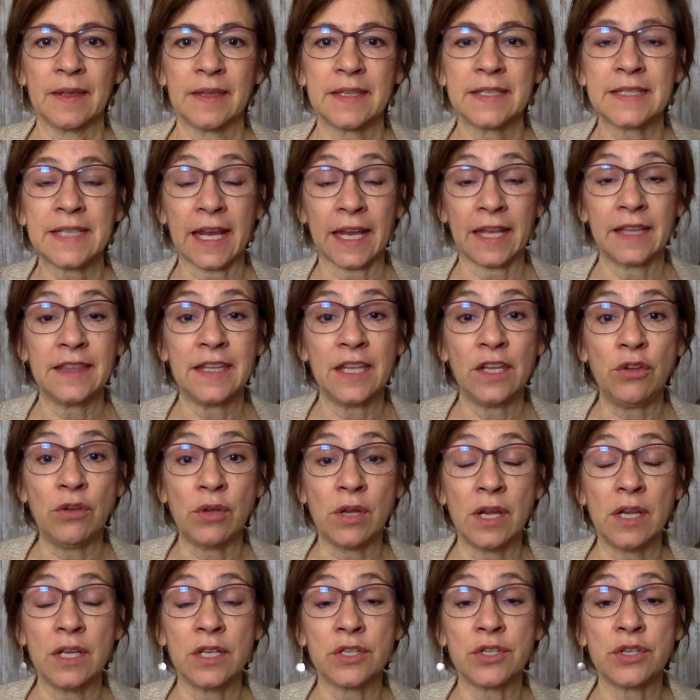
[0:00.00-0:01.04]
Second thing you
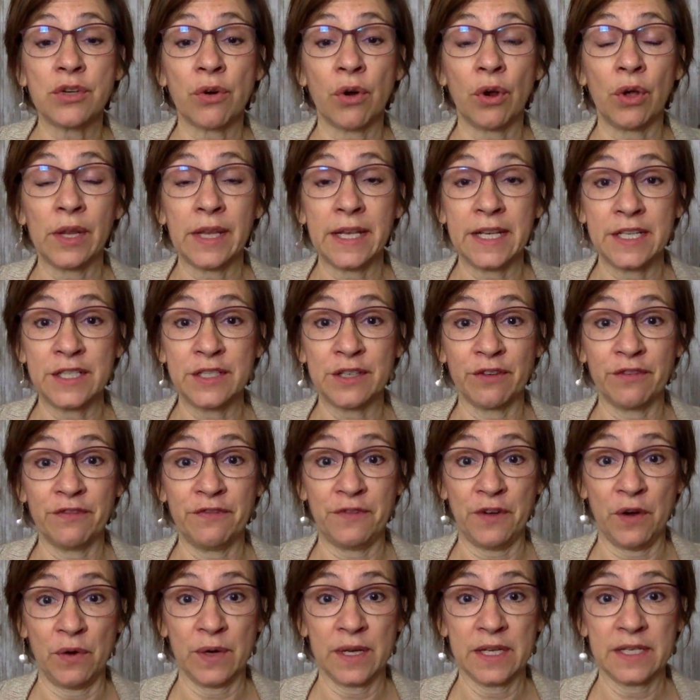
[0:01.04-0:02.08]
can control is your
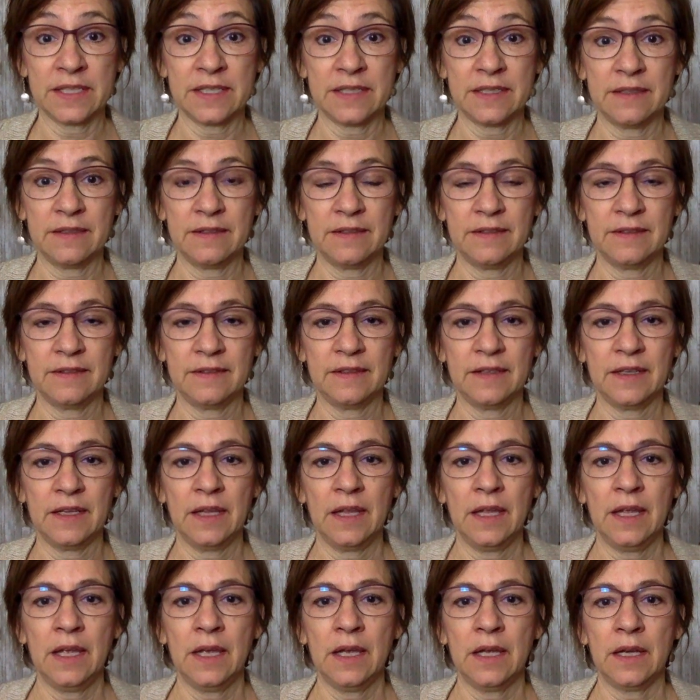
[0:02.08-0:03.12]
focus.
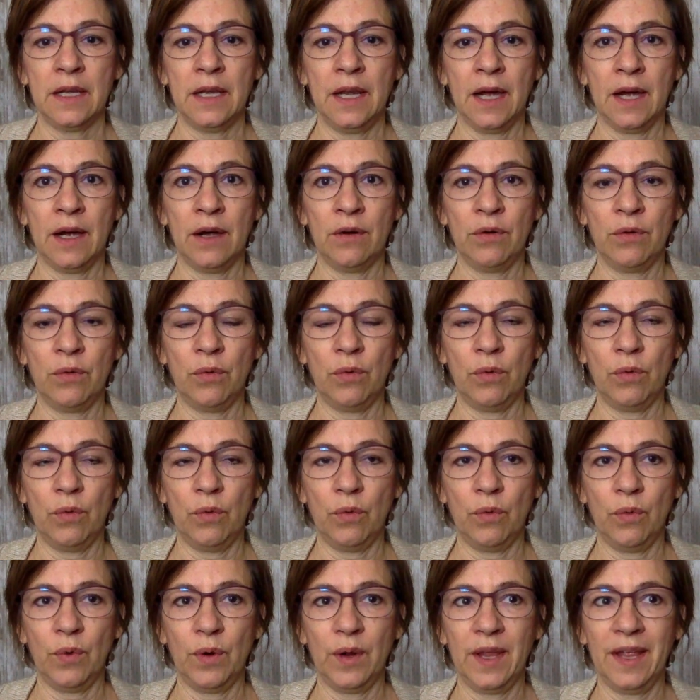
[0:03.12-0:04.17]
Now,
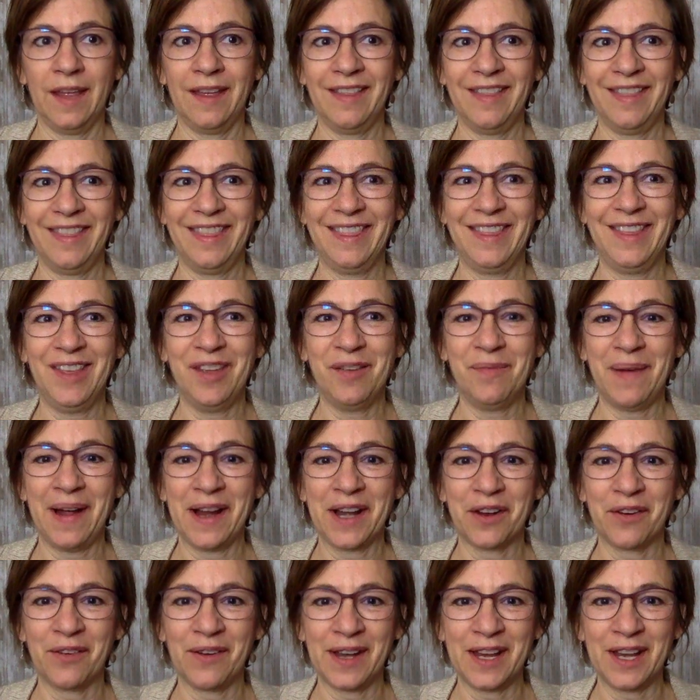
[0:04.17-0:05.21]
you might
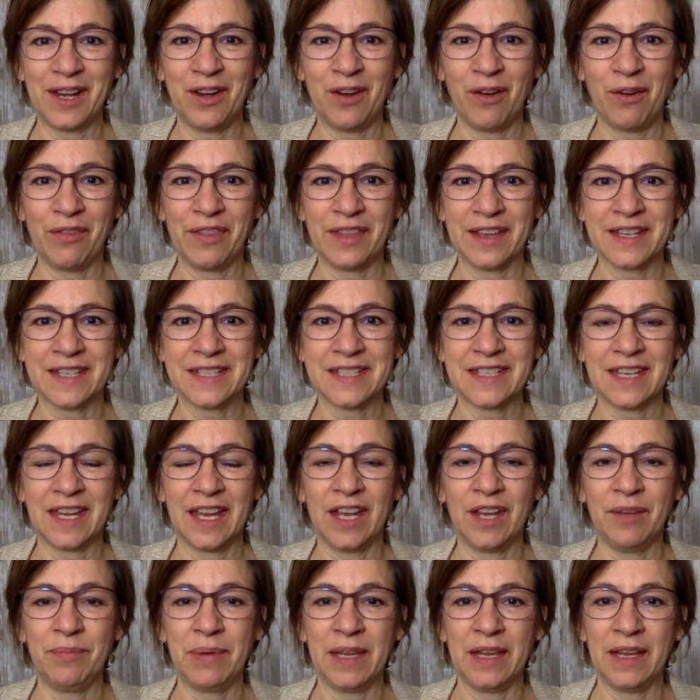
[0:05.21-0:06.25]
already know this
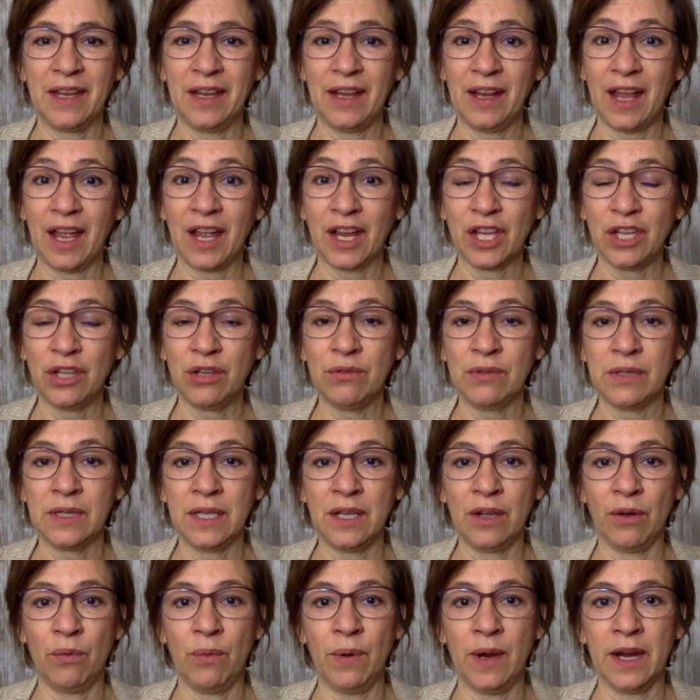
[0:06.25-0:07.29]
and be
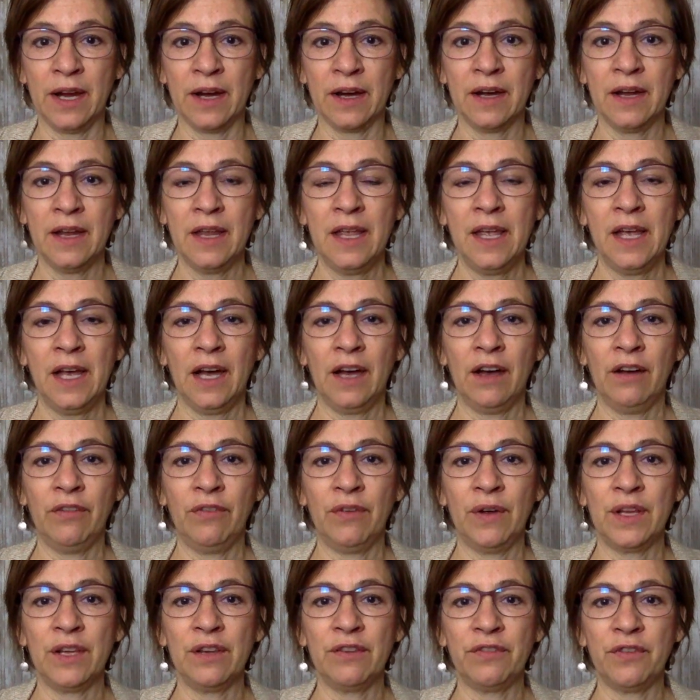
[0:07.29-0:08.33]
acutely aware of
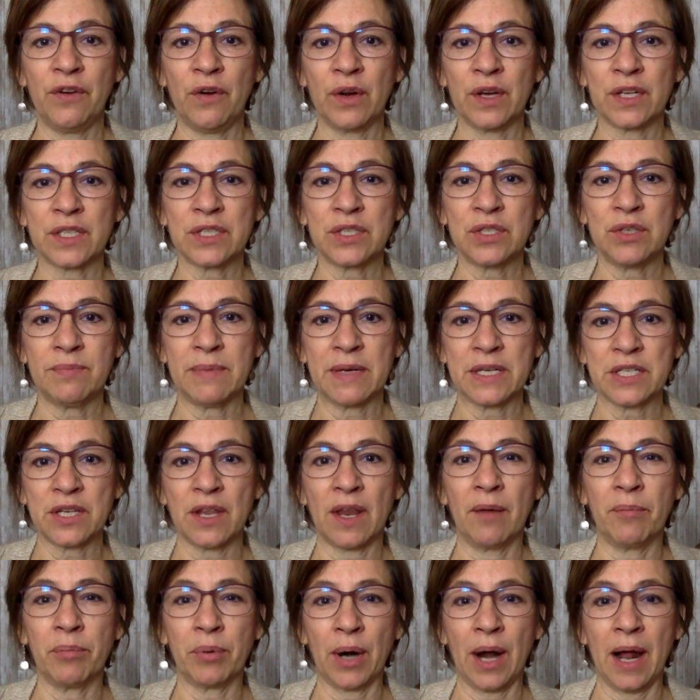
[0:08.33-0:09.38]
when you focus too much
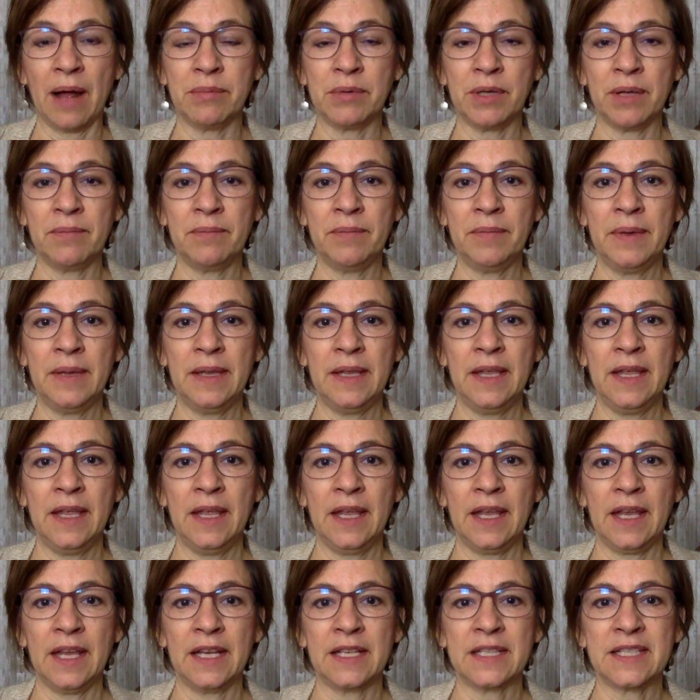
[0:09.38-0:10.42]
on a problem,
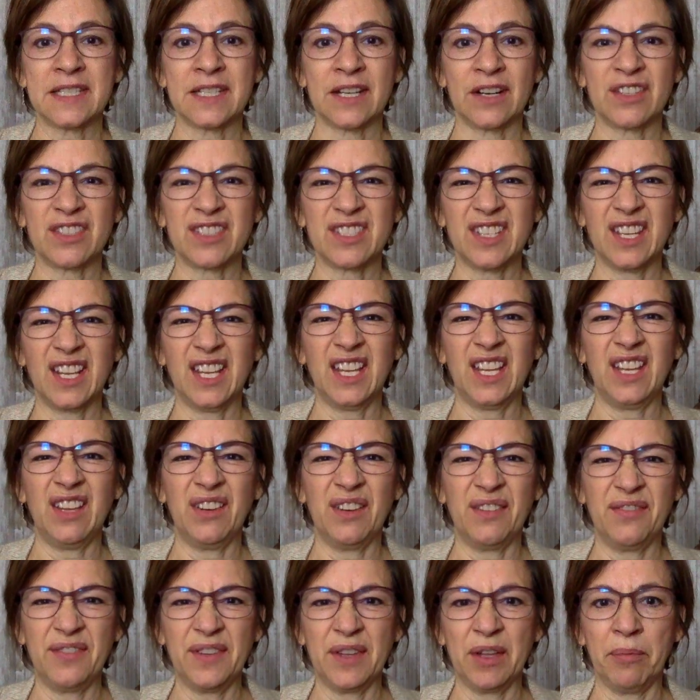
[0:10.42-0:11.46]
it starts to get you
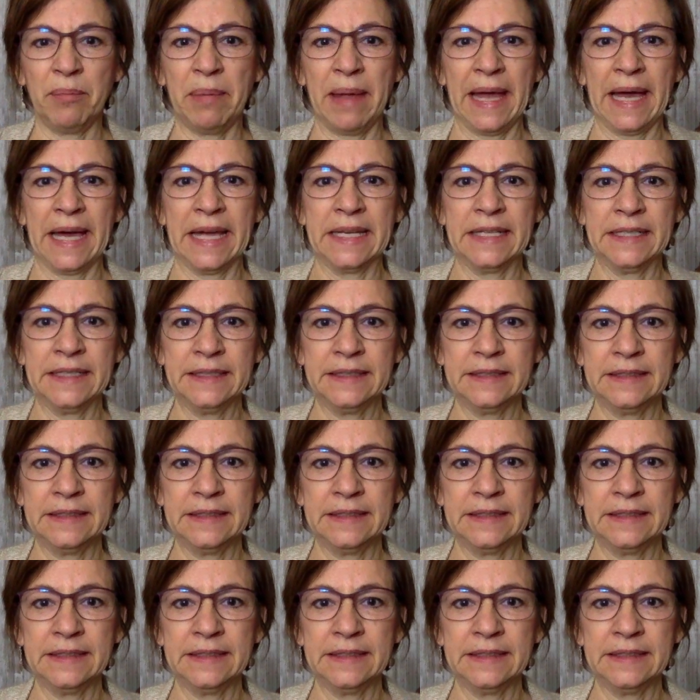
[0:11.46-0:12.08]
to feel bad.